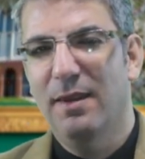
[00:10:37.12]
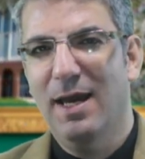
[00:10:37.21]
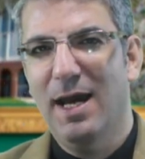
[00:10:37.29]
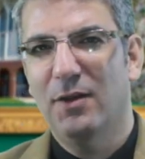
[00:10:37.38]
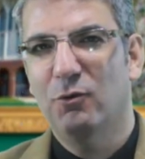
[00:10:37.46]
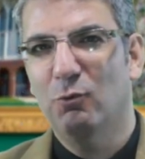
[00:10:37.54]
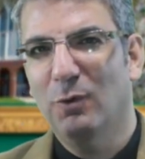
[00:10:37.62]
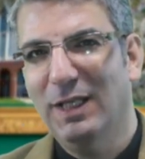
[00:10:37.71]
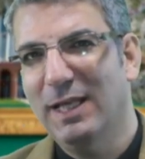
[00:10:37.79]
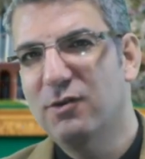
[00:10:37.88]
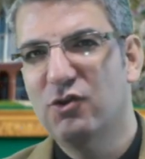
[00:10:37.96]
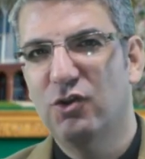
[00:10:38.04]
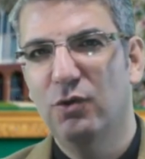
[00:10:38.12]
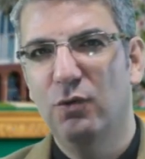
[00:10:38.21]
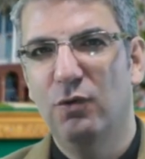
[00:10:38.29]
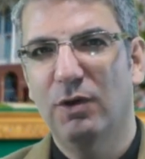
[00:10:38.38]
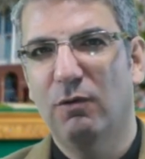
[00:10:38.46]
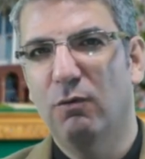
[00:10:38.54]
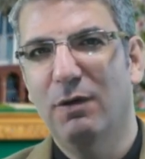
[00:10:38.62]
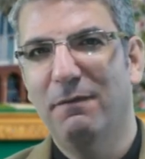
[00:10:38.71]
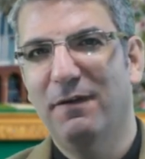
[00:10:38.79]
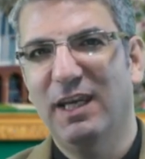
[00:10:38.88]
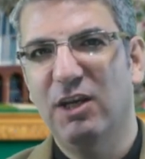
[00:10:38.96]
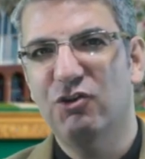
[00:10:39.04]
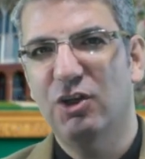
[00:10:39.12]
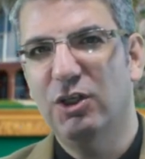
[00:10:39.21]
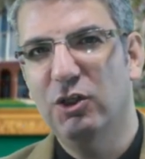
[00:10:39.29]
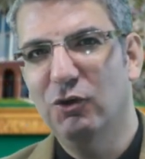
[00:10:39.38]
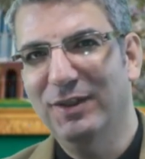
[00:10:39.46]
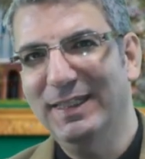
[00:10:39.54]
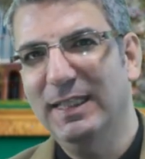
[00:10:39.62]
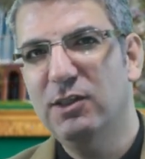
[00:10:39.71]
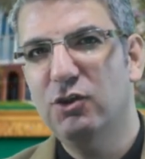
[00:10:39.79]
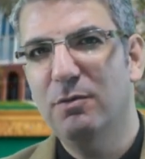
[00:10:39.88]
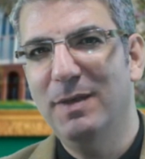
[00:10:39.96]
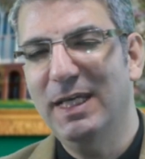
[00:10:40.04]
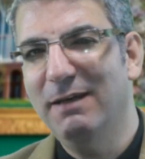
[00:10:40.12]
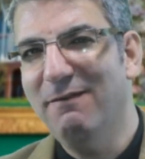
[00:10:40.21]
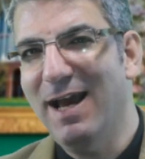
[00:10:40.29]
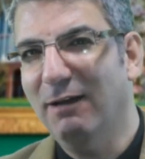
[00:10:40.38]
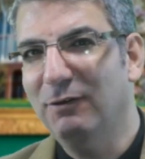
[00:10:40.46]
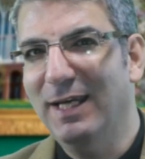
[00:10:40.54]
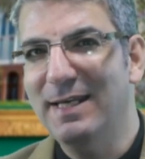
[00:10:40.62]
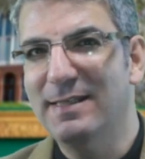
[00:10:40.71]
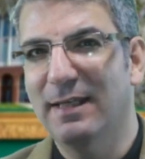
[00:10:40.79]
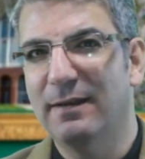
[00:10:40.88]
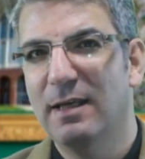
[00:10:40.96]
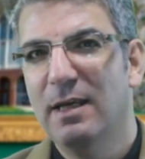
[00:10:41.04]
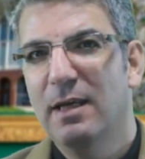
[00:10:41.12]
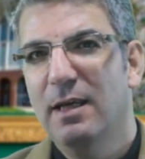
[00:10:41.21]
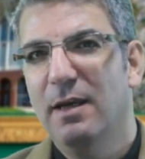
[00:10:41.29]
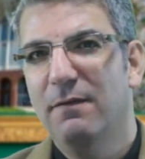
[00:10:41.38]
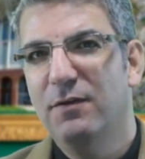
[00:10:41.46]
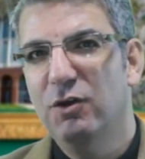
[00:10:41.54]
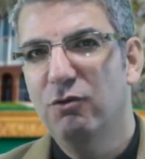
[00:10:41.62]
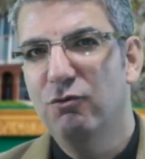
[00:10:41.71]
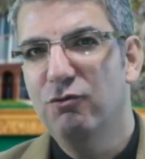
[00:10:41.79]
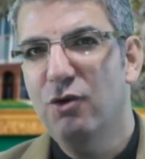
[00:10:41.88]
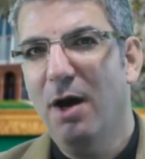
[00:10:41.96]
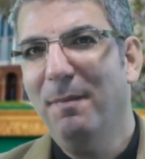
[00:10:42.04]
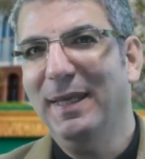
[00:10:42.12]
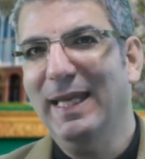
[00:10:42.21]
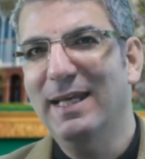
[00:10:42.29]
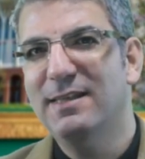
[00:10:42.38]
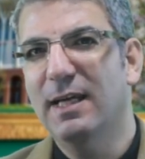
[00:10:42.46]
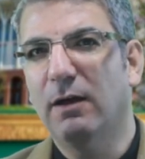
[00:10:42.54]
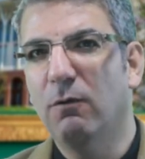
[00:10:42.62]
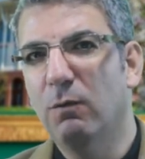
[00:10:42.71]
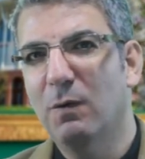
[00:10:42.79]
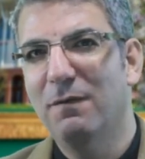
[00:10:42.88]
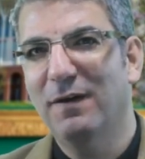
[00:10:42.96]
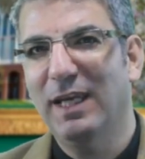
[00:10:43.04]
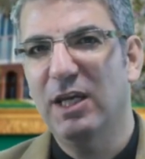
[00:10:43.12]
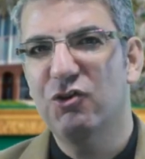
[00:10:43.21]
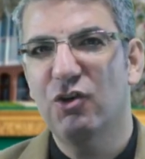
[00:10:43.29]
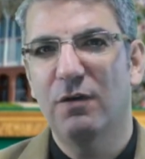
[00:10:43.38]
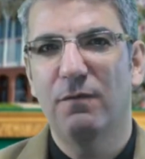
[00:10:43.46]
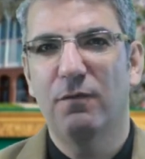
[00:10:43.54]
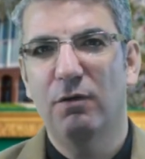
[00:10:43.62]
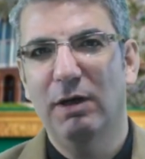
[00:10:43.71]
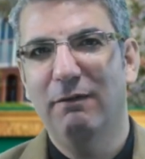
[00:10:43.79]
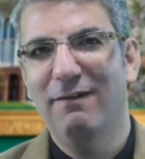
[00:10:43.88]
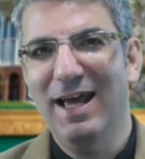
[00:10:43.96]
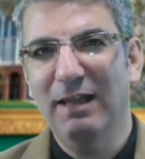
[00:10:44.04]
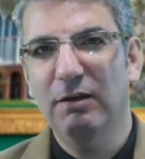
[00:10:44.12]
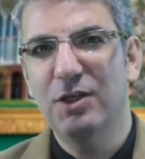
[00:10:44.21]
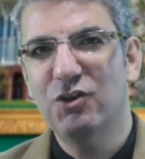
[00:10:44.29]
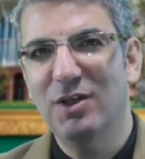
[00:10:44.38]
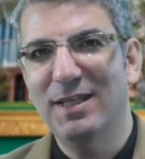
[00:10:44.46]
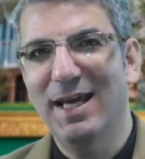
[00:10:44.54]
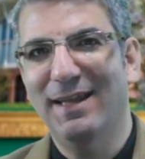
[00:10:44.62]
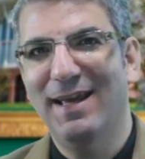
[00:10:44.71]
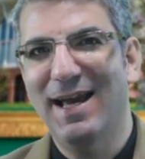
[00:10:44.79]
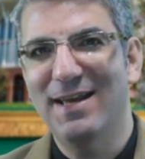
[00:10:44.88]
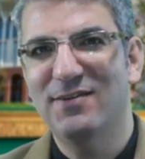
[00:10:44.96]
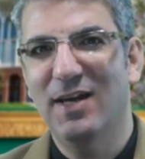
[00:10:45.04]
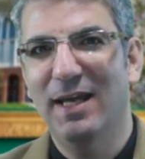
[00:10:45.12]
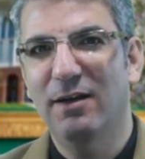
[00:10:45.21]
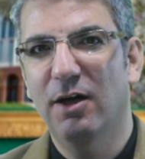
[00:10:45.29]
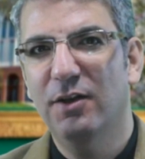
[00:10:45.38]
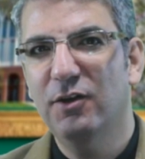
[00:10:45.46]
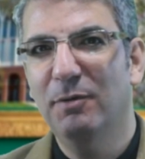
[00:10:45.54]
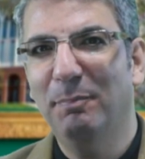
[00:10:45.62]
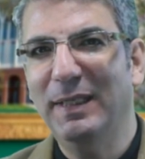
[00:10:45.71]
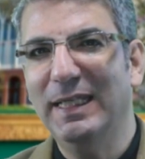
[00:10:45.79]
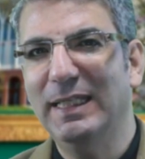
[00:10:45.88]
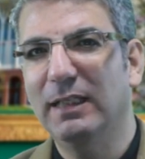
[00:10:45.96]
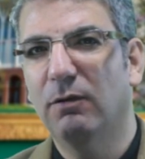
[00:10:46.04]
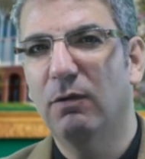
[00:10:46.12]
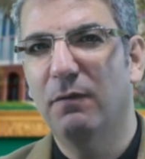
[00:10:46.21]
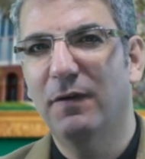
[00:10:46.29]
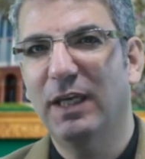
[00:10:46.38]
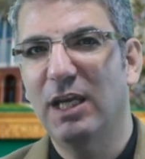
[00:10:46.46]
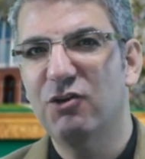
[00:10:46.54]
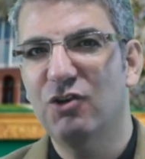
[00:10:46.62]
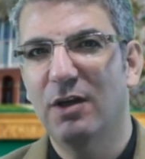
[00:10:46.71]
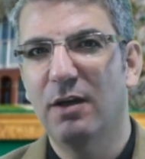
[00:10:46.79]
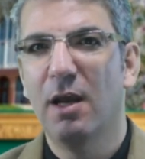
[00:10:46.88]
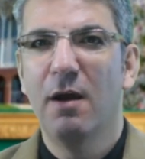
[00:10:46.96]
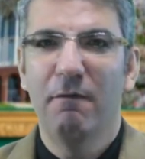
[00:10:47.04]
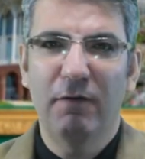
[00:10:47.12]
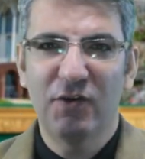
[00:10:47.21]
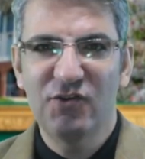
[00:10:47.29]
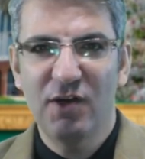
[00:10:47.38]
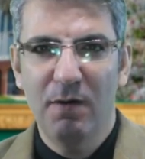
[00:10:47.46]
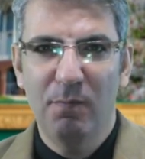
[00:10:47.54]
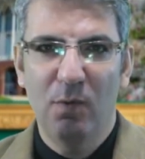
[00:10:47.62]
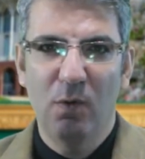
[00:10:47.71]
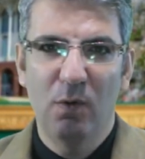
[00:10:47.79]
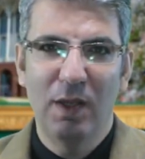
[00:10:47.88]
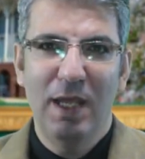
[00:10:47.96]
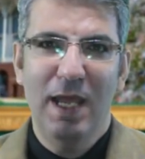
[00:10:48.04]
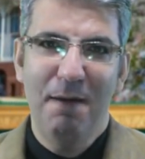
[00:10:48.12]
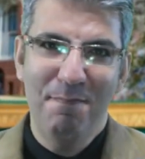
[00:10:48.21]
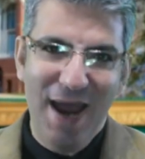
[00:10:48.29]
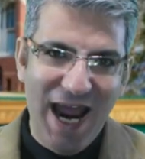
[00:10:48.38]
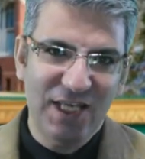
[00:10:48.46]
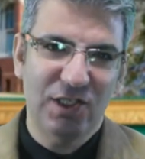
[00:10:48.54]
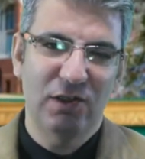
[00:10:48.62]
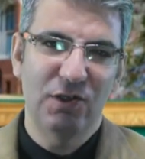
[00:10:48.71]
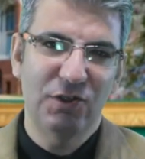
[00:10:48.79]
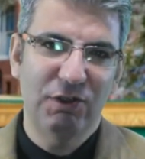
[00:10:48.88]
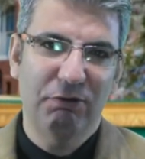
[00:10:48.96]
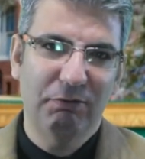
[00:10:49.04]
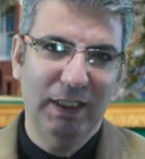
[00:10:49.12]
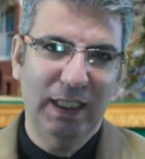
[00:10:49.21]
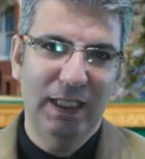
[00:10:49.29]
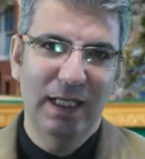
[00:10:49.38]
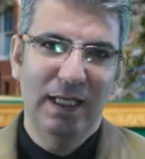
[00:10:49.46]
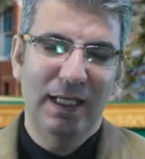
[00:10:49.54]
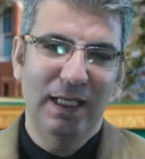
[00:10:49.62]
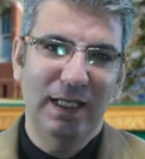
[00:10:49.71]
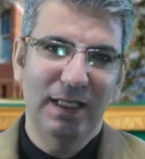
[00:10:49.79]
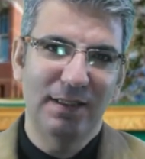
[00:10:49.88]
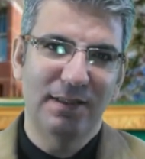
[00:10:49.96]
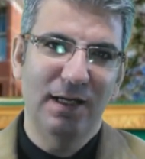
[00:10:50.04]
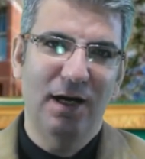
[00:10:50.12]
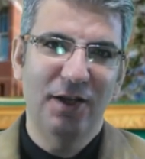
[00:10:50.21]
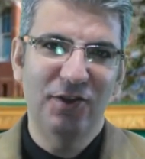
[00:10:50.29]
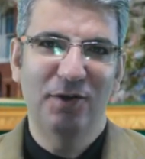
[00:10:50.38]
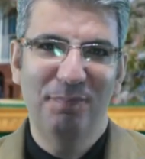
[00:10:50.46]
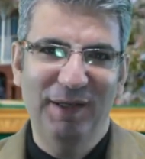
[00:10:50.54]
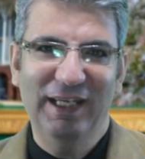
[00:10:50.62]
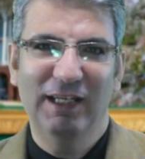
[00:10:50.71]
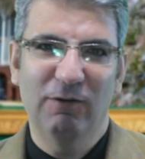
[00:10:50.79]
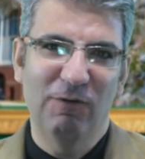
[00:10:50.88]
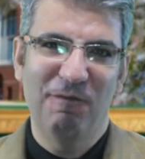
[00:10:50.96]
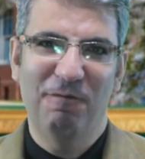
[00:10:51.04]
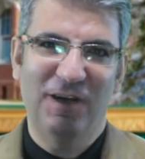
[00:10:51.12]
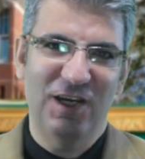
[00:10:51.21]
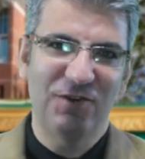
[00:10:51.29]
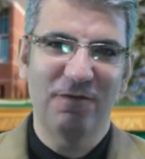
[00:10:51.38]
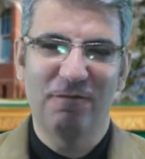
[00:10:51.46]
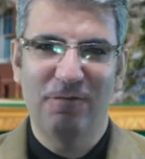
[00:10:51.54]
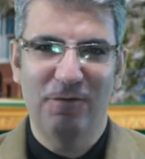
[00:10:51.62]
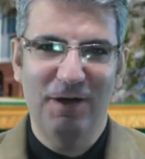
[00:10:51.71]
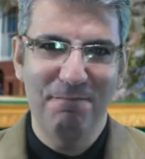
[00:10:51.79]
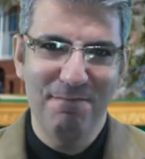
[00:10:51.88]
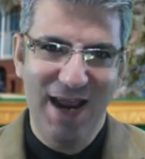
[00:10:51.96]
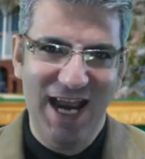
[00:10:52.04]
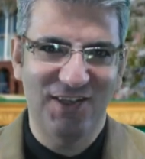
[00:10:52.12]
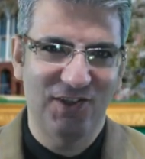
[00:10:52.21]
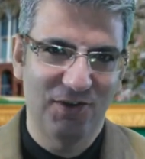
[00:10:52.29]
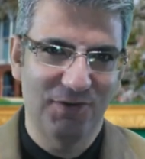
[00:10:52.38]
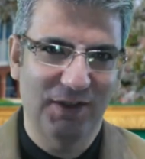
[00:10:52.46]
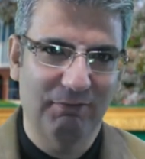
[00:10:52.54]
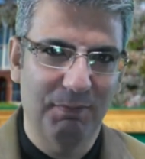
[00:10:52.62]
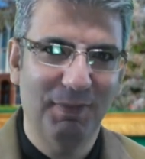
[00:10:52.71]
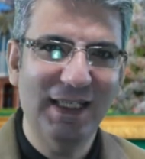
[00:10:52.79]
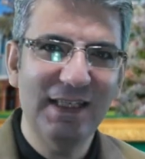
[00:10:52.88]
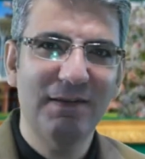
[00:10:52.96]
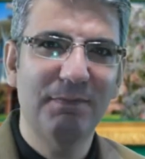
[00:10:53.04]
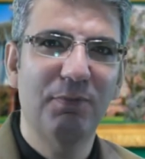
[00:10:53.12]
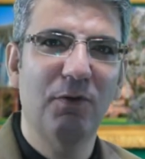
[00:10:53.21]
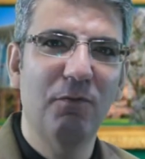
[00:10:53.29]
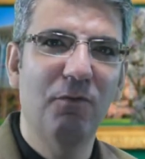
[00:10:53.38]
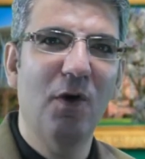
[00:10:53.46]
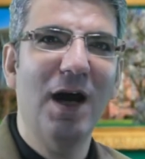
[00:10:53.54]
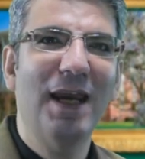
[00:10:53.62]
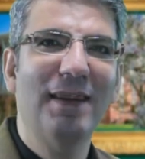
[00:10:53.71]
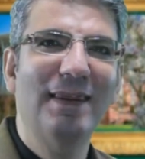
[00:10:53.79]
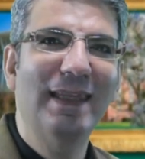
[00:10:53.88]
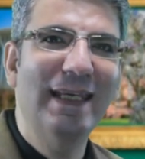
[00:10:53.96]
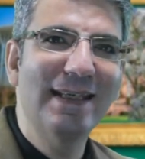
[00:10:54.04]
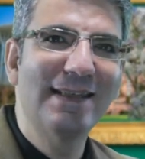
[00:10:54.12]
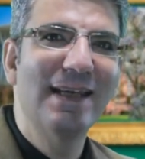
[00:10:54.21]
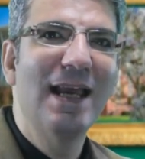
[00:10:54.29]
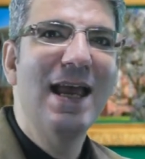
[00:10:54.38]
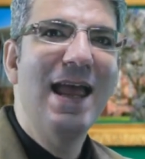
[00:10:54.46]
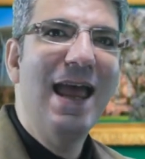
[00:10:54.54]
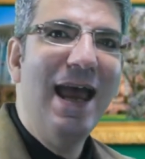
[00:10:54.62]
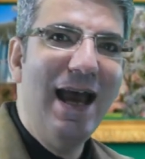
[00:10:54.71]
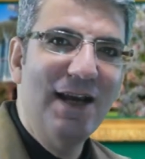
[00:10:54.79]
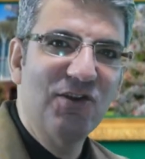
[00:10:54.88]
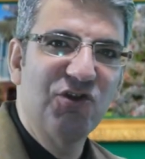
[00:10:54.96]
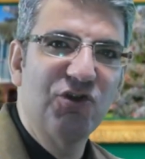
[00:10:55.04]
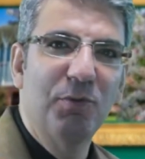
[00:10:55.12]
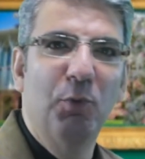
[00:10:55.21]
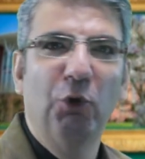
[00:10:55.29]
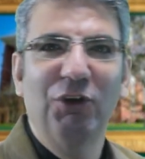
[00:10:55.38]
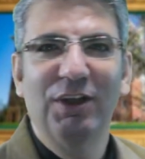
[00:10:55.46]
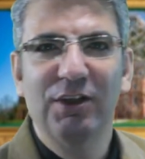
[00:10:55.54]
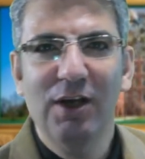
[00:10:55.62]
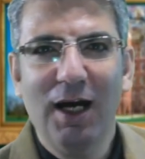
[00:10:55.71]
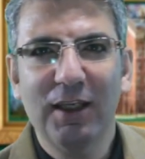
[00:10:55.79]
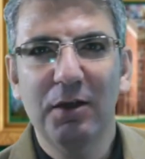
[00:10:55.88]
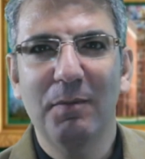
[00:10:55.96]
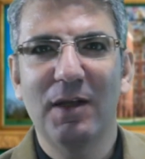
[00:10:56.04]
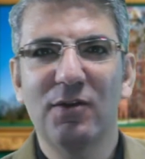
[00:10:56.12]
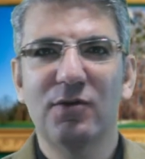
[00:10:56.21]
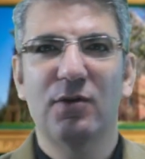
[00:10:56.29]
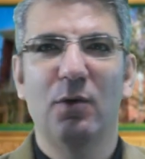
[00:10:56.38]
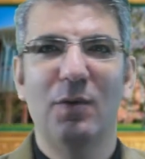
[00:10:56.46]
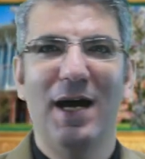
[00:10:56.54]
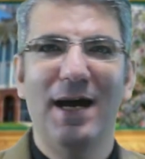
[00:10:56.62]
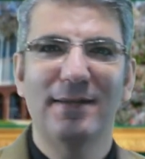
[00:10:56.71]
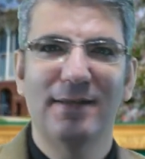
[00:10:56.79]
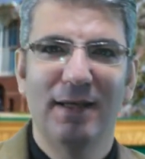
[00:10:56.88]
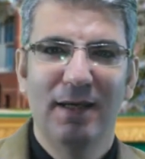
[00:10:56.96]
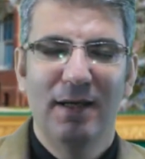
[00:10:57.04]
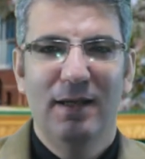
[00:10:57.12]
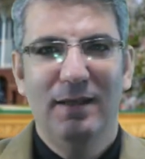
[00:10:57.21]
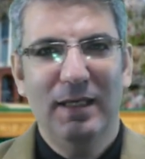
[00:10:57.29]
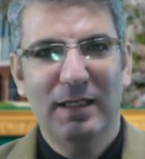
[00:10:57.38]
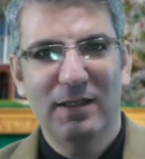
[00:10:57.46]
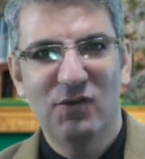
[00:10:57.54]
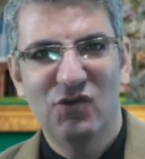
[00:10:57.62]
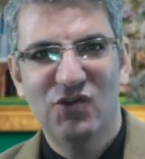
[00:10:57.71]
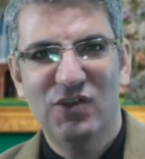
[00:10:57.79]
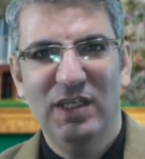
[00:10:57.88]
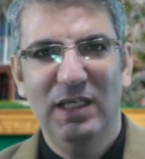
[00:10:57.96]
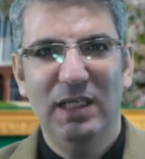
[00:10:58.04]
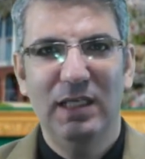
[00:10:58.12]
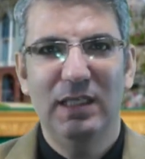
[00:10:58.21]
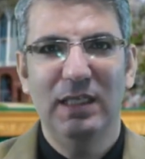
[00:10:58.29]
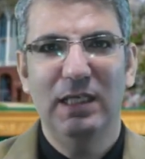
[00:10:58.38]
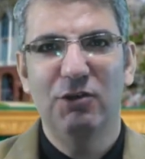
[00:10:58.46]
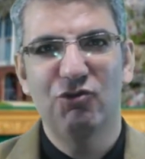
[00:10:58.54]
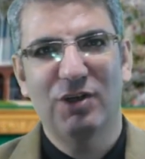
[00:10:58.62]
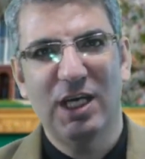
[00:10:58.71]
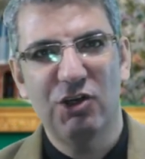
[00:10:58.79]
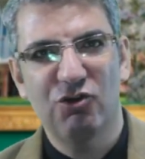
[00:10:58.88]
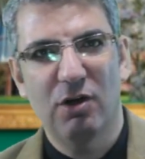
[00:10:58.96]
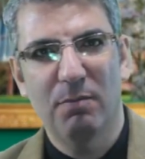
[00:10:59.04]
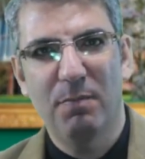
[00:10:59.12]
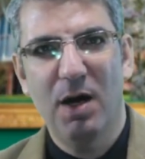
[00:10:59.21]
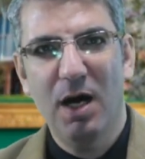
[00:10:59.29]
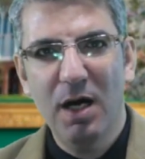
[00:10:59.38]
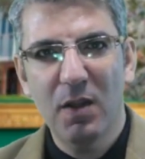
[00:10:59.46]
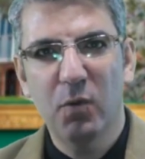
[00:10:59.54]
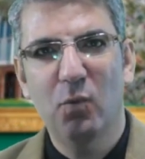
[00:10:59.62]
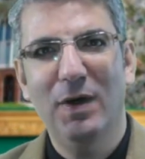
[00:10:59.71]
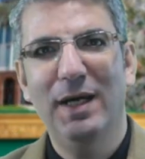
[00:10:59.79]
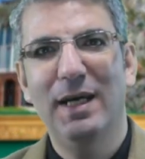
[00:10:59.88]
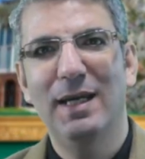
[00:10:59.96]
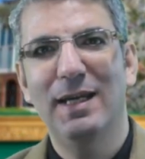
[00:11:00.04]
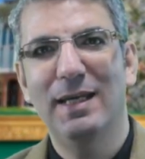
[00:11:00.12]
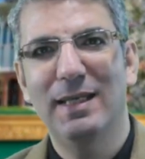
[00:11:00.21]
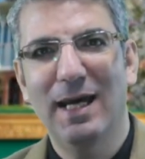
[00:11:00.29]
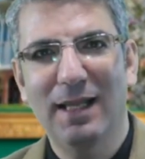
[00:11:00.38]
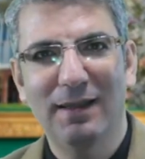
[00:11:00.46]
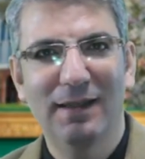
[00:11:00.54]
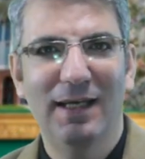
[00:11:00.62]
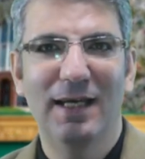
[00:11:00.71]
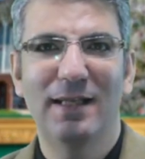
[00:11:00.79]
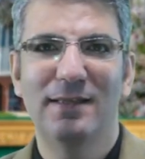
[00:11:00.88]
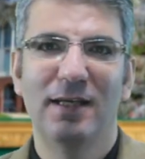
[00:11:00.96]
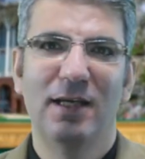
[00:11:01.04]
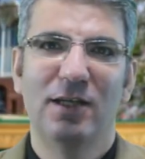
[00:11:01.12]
that relates to the qualification you need to be evaluated. If you nominate a qualification for evaluation that has an underpinning qualification, for example, a bachelor's degree is the underpinning qualification for a master's degree. Please provide this as a supporting document so that they can see the educational pathway that led